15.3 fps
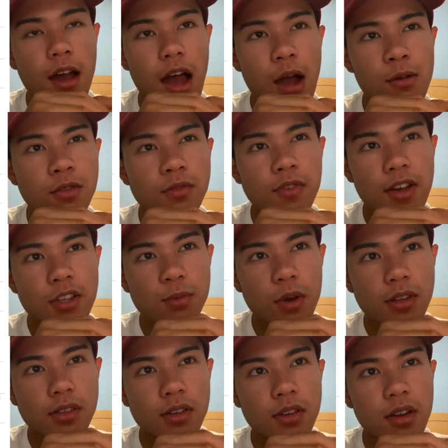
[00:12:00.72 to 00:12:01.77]
I was vice
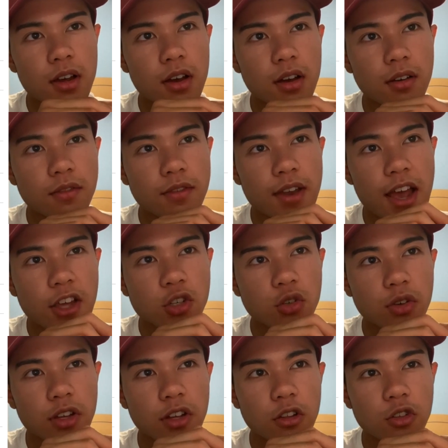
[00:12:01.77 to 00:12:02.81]
president of
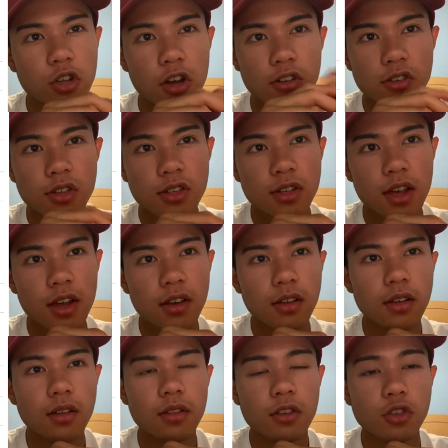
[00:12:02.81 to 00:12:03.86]
National English Honor
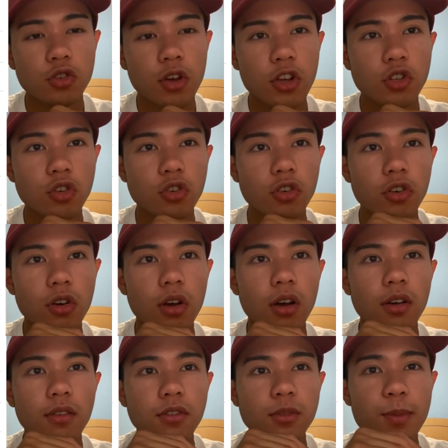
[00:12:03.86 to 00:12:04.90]
Society, the treasurer
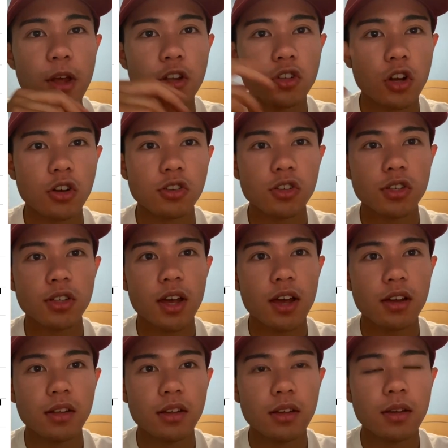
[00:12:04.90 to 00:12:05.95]
of Spanish Honor
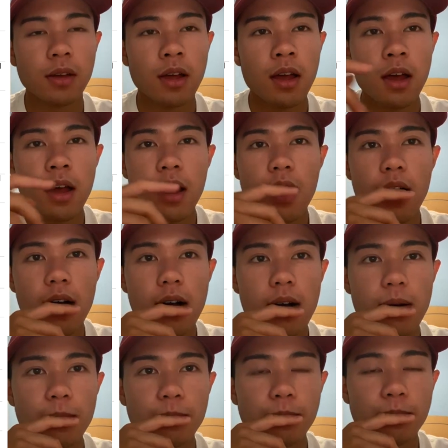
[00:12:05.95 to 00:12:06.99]
Society,
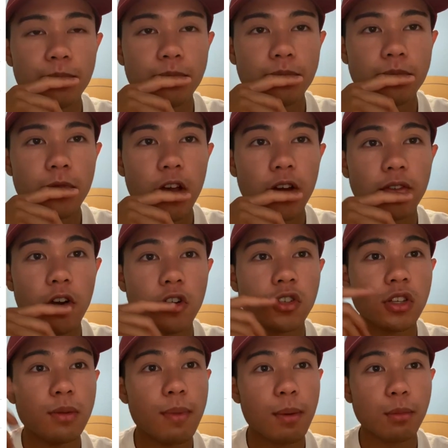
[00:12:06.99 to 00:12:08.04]
a
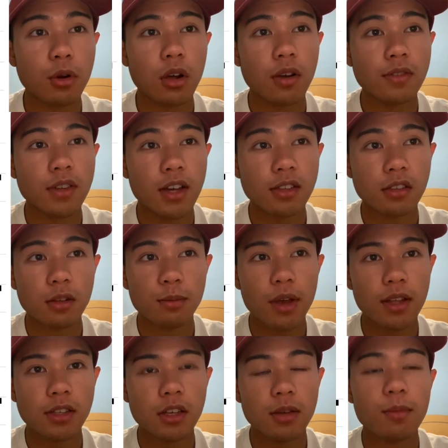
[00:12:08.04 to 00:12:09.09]
varsity member of Science
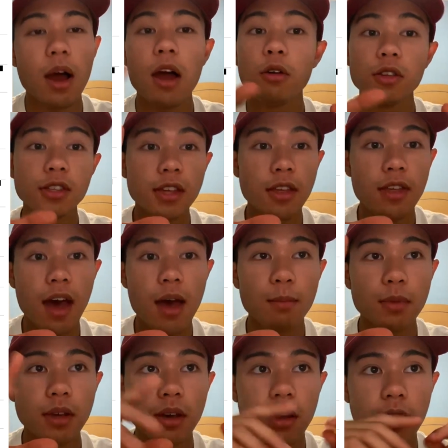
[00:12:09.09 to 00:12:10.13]
Olympiad team. I only say that
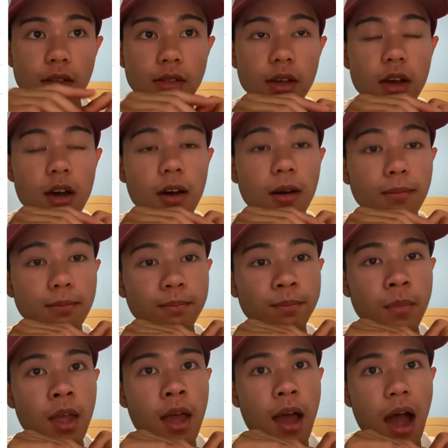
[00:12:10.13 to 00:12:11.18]
because
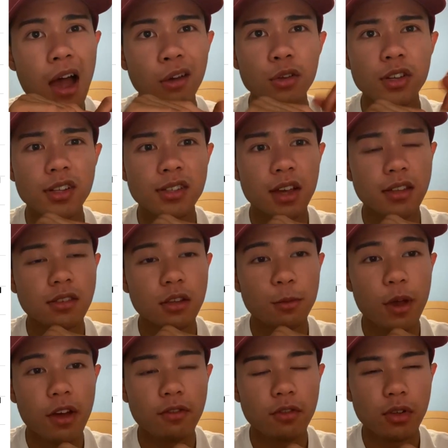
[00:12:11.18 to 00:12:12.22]
I only did Science
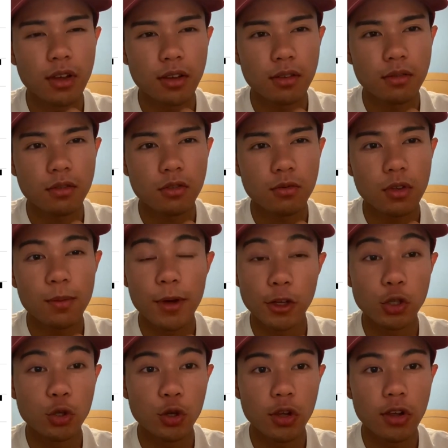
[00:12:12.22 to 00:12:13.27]
Olympiad for like in my
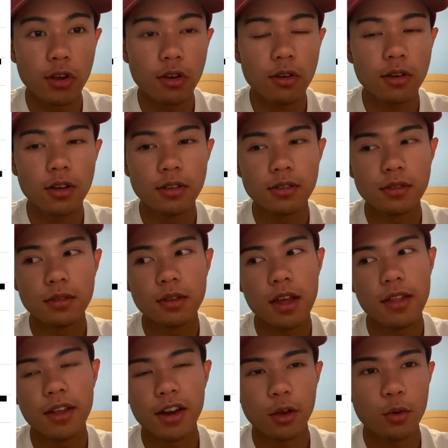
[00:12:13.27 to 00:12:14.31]
junior year, and
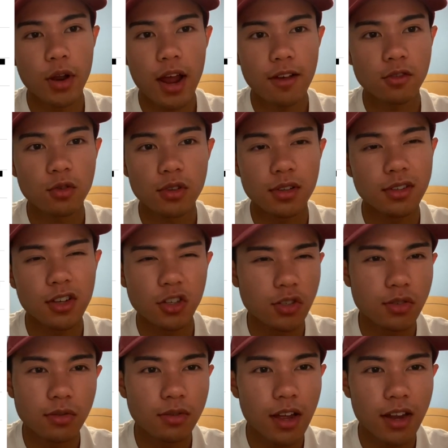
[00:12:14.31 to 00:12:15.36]
then I quit afterwards because
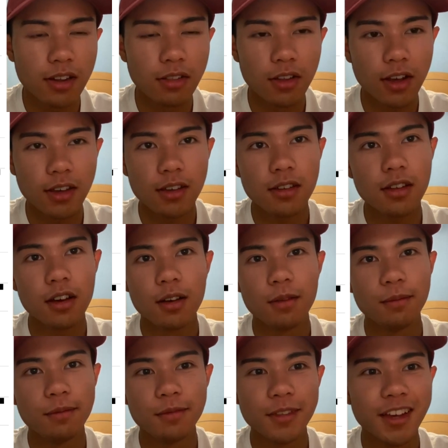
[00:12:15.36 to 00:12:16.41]
I didn't like it.
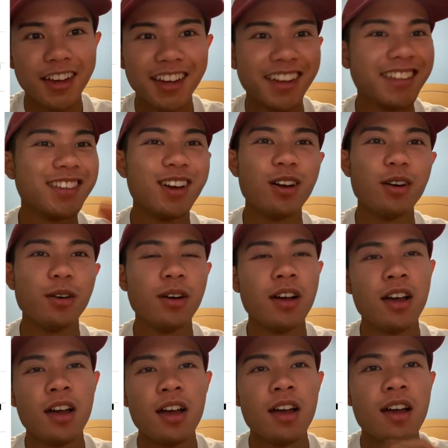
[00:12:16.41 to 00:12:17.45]
Yeah, so
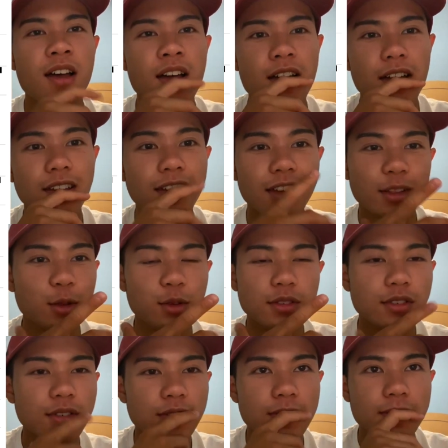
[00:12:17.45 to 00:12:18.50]
yeah, that
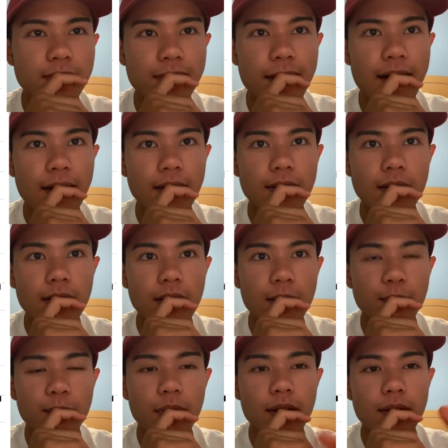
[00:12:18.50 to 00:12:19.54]
was just that.
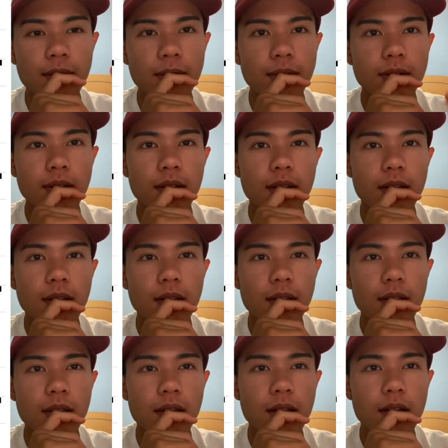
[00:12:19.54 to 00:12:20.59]
But
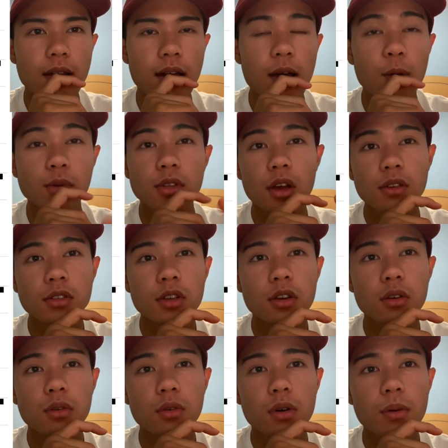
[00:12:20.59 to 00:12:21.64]
I was
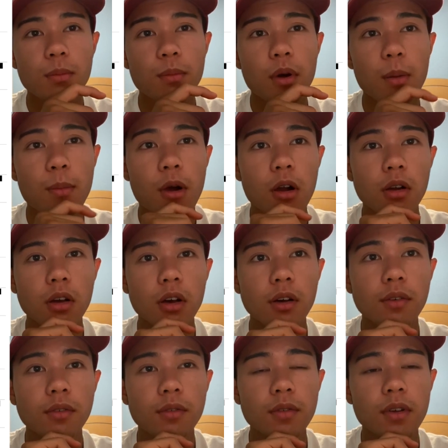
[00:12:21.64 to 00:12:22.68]
also a part
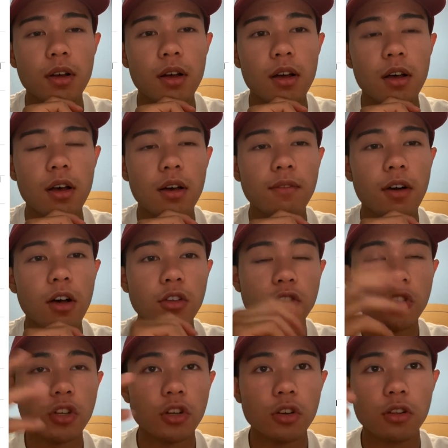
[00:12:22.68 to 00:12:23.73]
of a
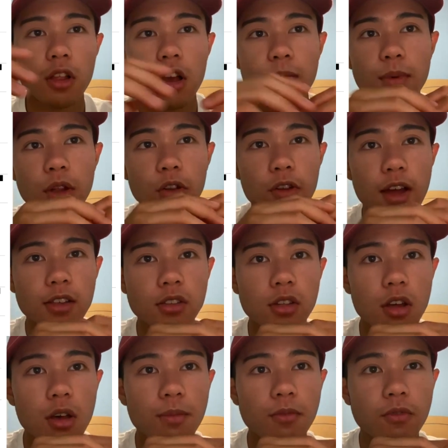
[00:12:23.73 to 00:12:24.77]
volunteer club, Interact
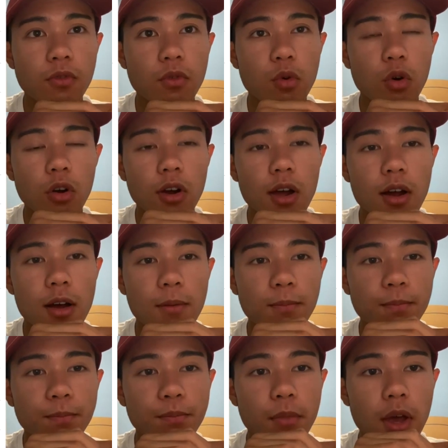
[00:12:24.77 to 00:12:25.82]
Club, for
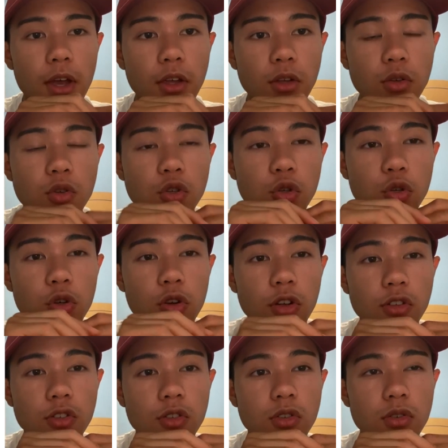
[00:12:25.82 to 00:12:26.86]
my junior
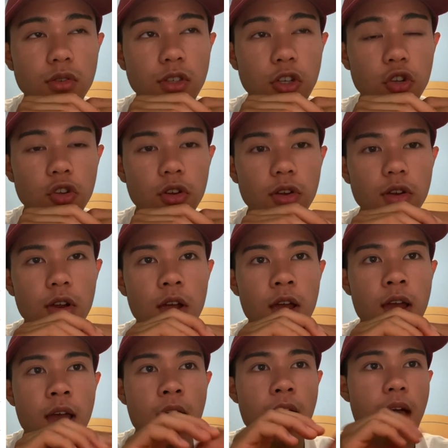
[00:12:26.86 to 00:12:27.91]
and senior year,
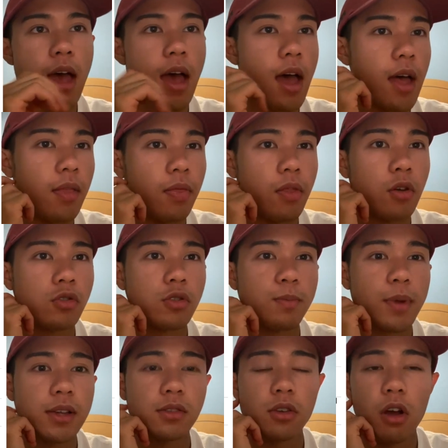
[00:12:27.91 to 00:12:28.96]
and those are
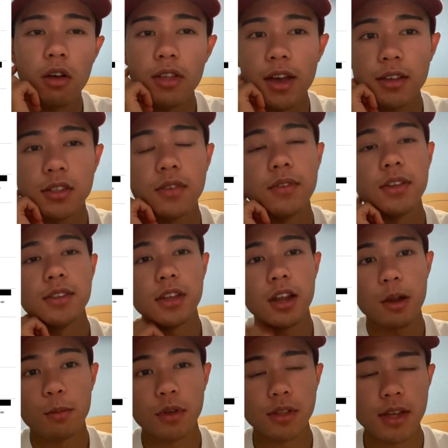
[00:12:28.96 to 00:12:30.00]
basically all the activities that
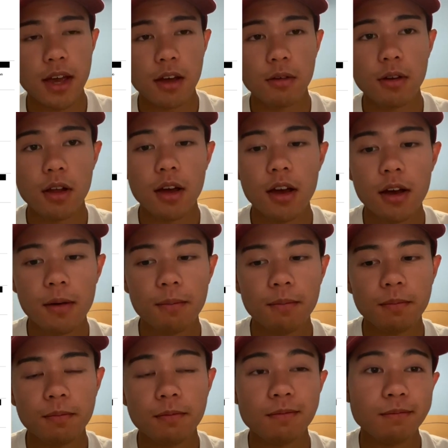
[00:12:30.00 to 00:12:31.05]
I put down.
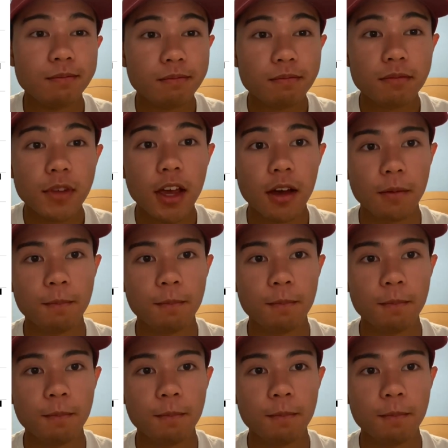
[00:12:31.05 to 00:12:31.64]
Yeah.